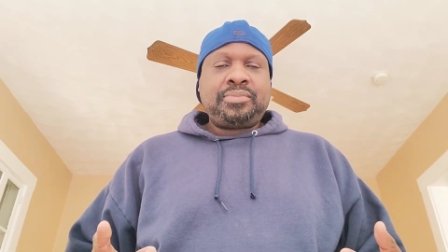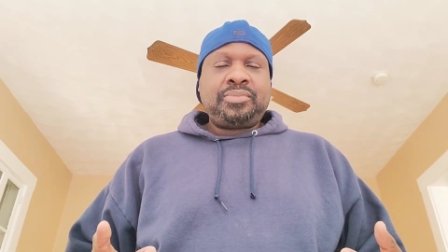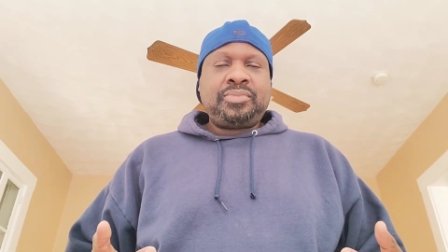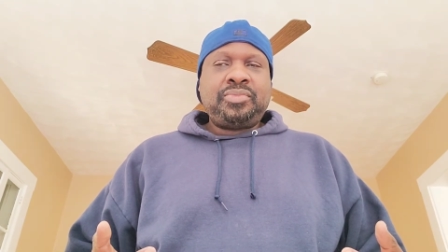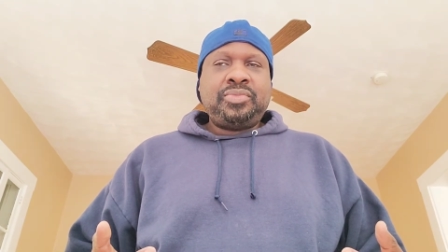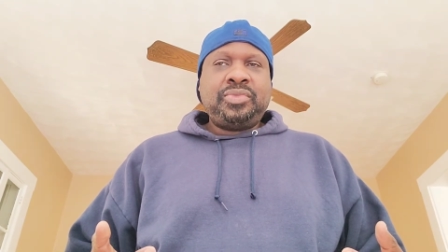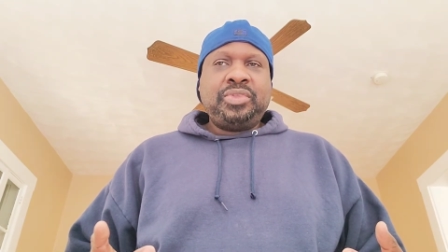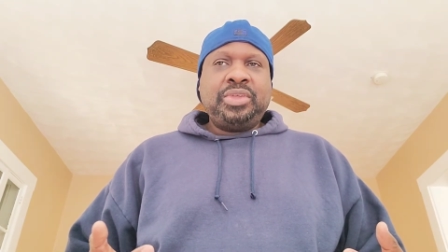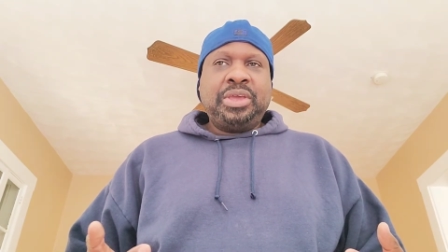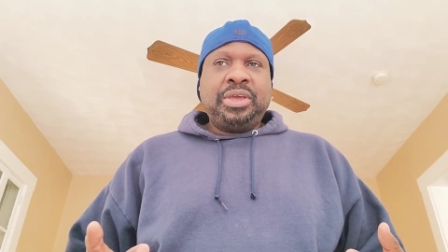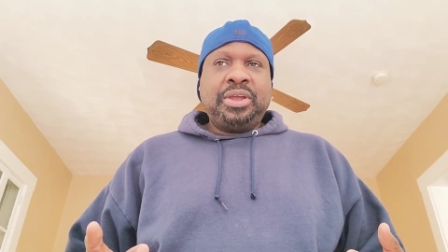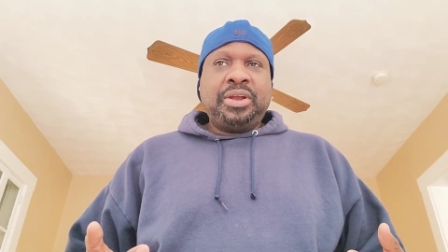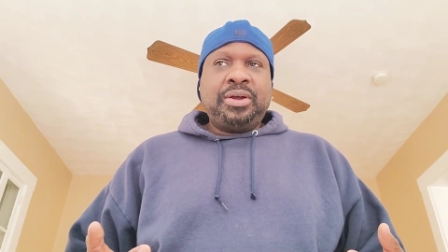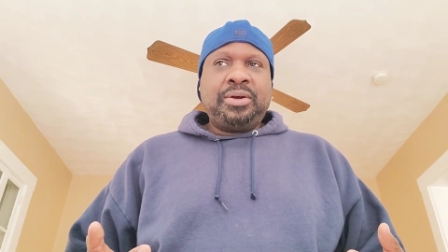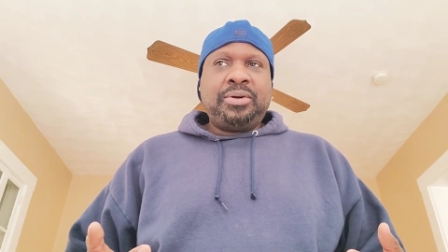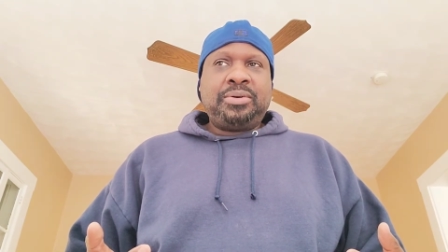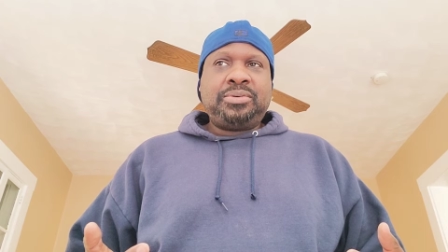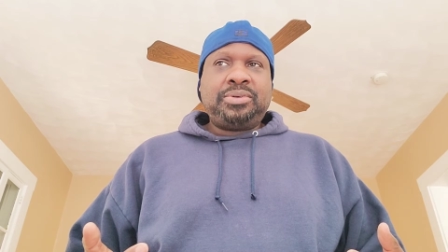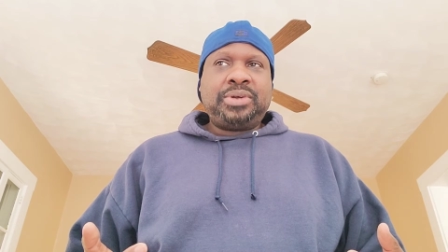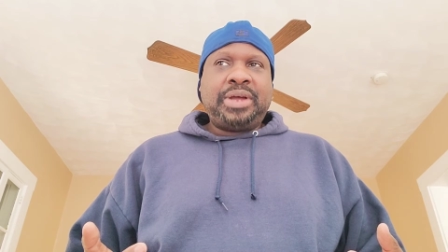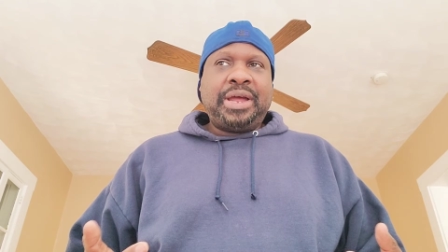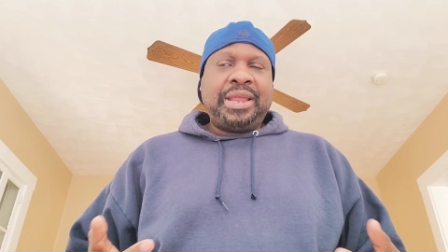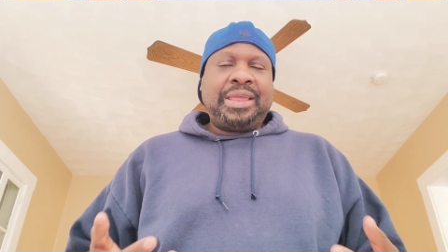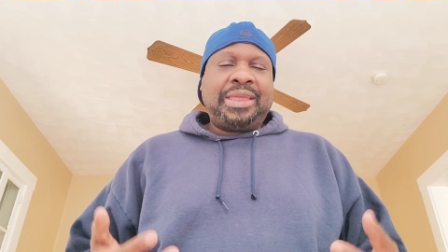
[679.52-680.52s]
You
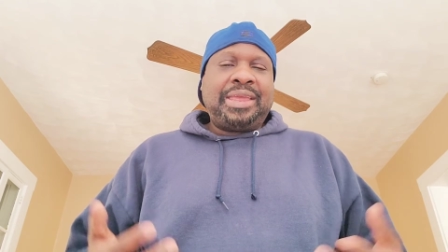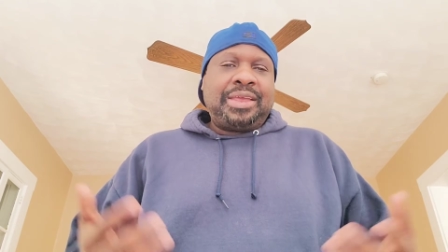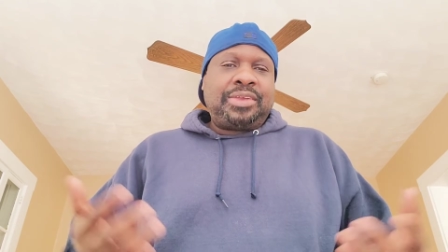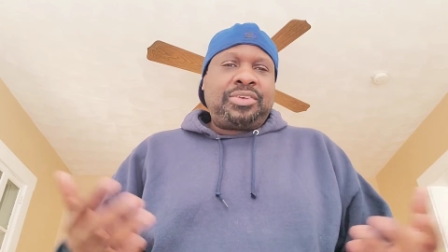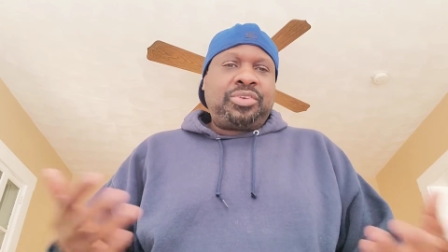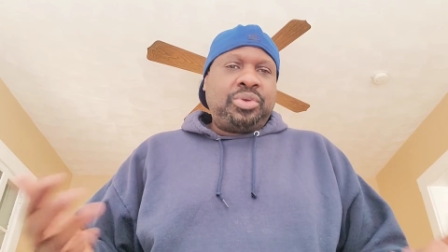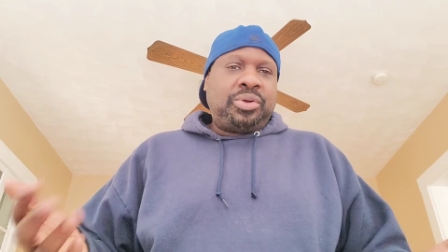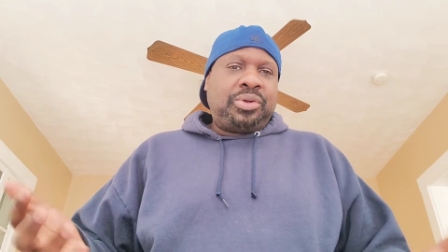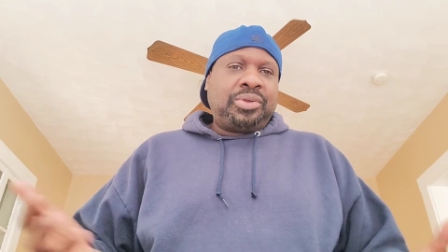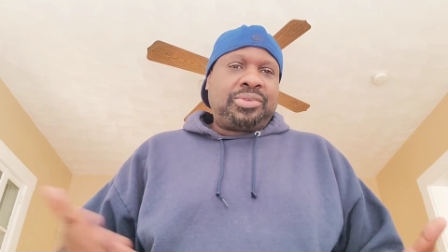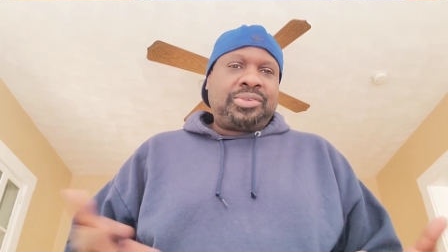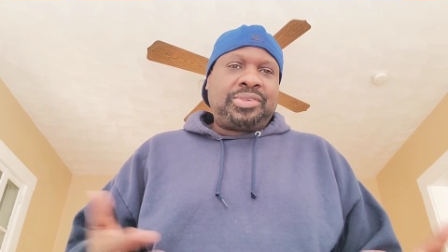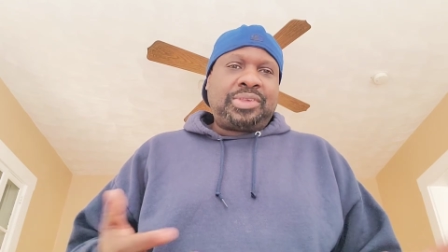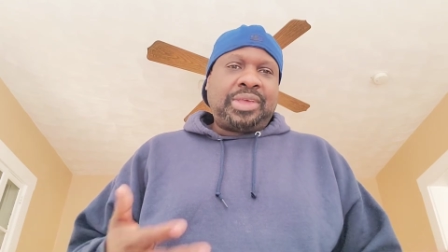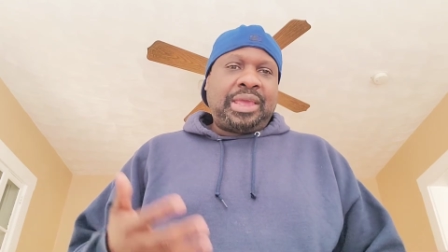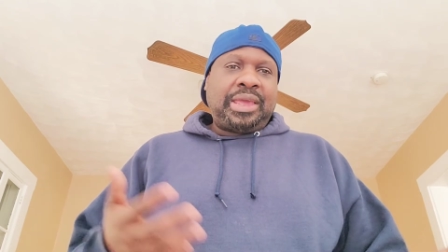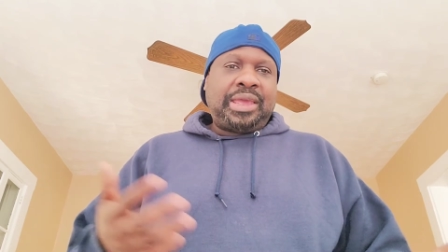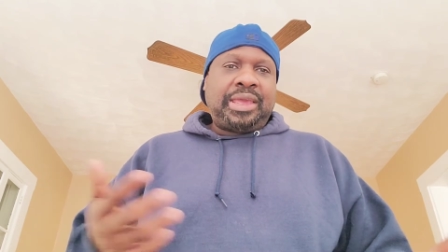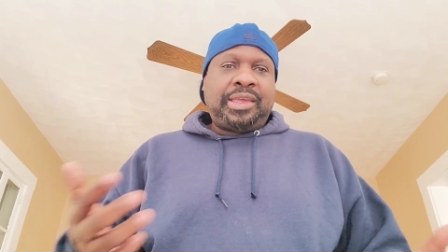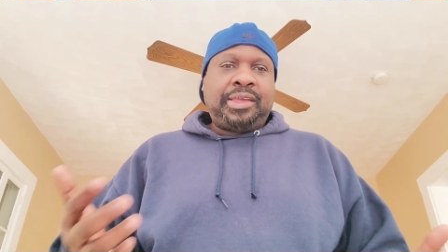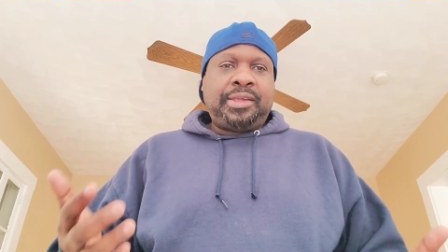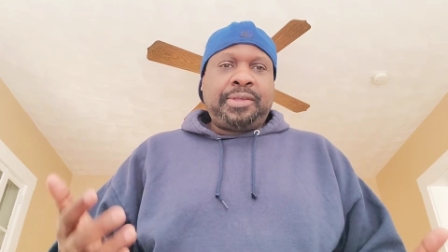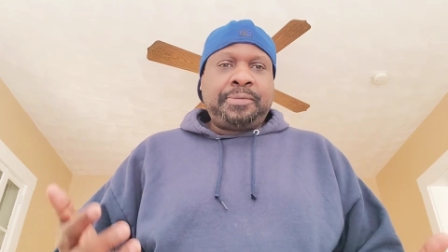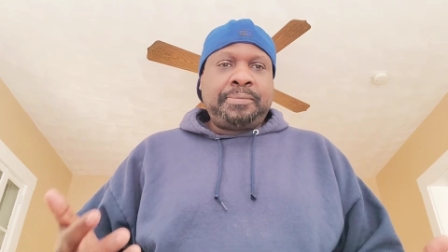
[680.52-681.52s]
know, I guess you could
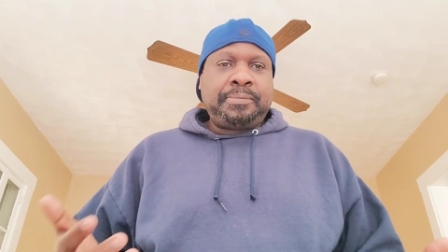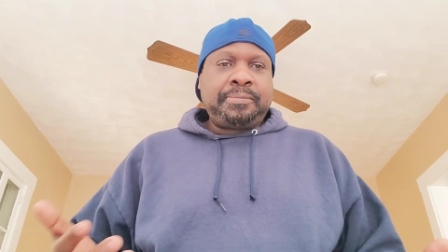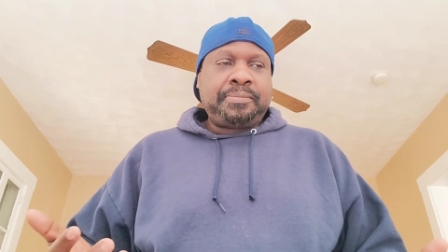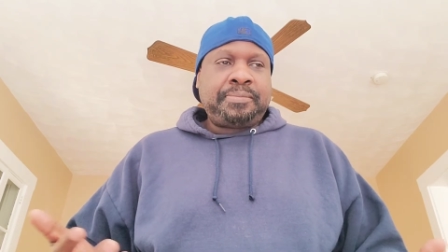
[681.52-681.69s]
say